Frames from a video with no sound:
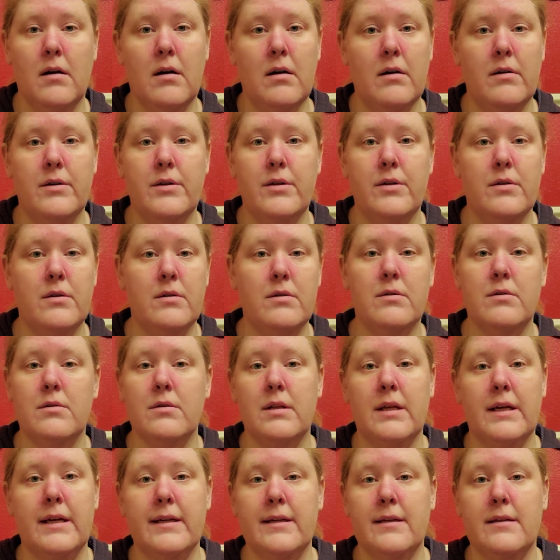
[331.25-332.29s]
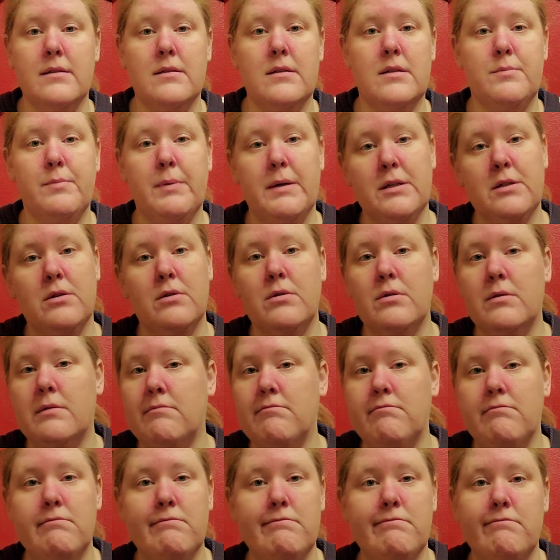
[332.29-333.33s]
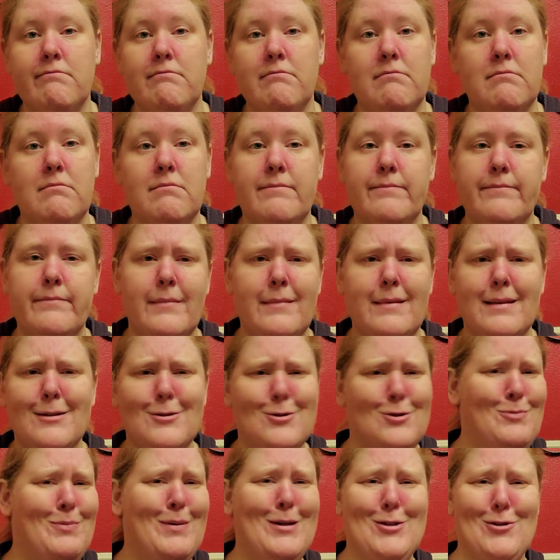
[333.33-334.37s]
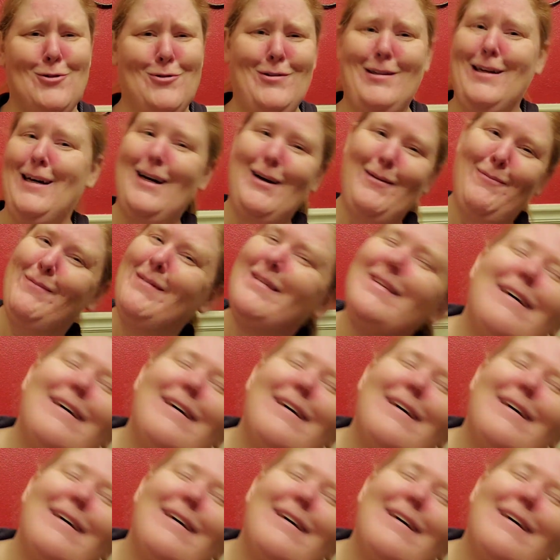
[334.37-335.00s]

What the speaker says: your special time.